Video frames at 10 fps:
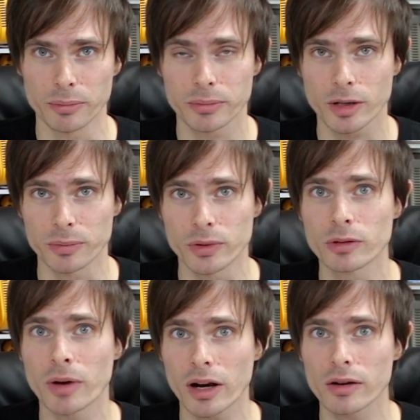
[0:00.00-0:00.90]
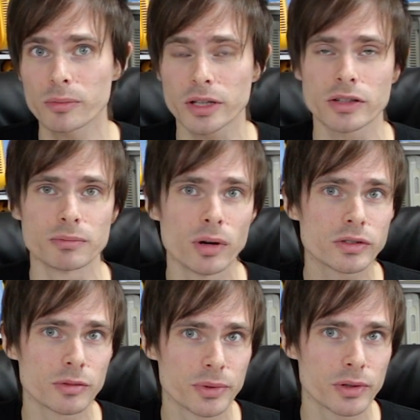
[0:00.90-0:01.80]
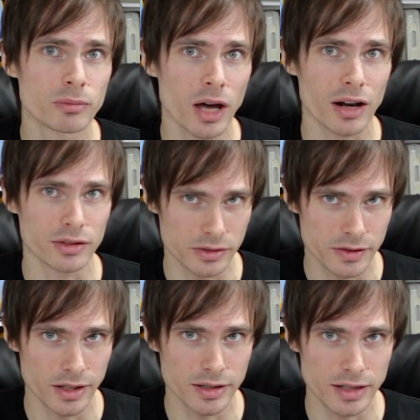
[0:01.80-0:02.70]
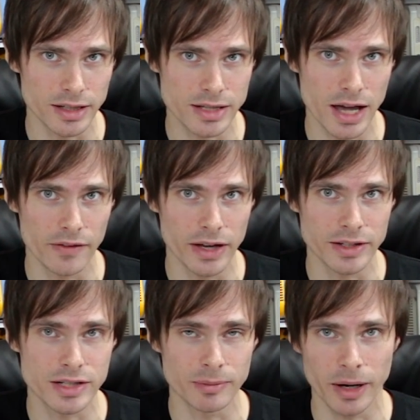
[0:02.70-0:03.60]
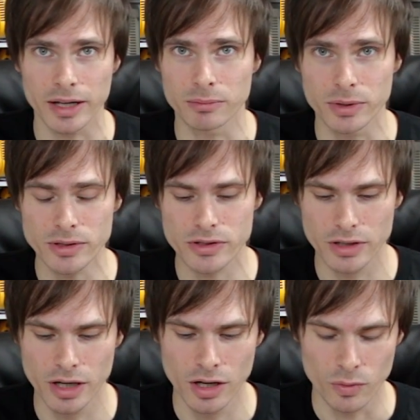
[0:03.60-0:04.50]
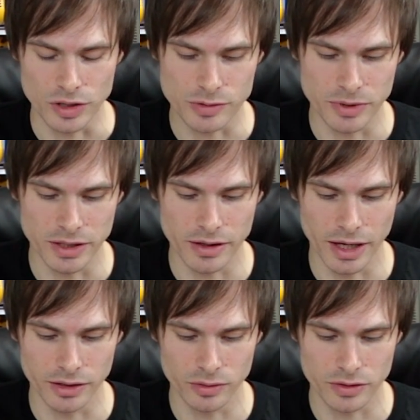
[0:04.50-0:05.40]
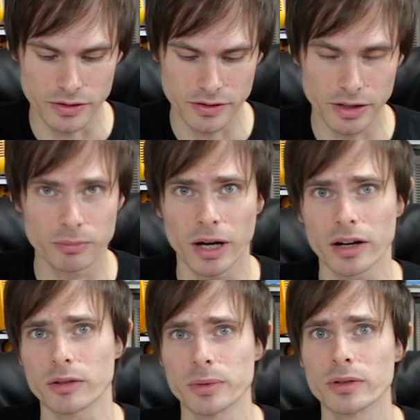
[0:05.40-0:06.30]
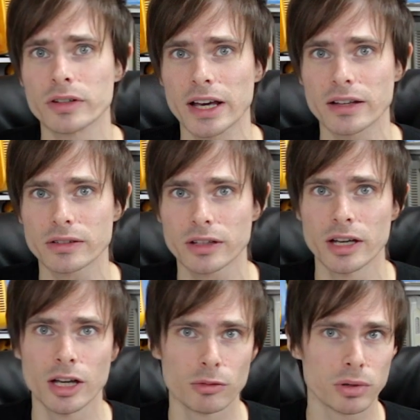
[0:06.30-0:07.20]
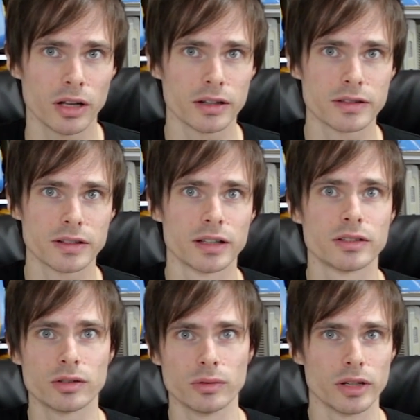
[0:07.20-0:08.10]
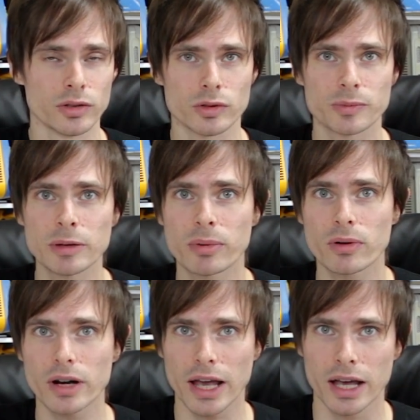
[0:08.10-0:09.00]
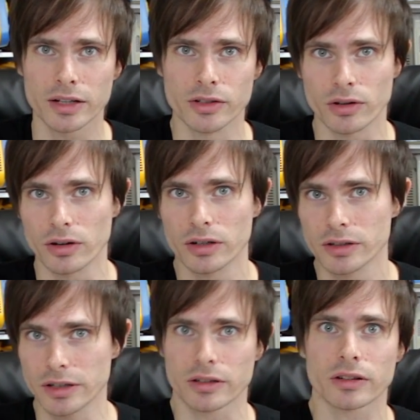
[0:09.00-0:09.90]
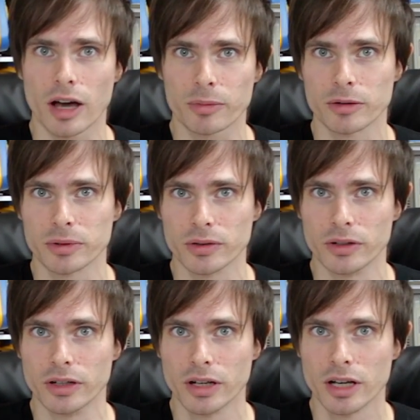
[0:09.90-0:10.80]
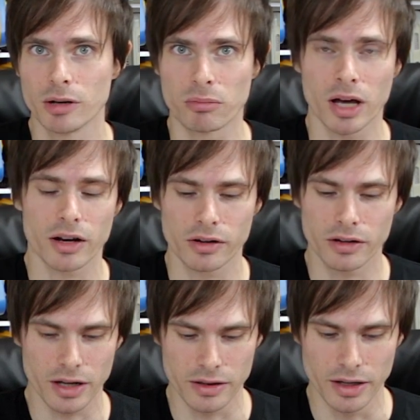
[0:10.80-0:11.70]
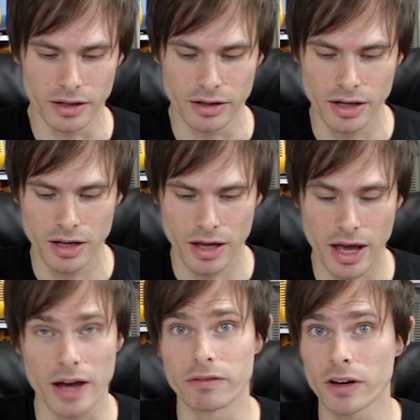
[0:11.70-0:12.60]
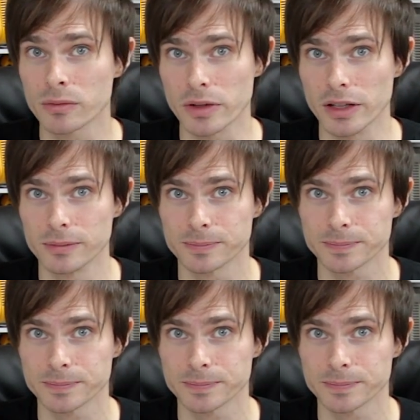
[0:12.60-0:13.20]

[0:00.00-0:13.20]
computer monitor, because most computer monitors these days have HDMI inputs, which mean that you can sit by a computer desk, plug this into a USB port and your desktop computer monitor, and then have fun with it.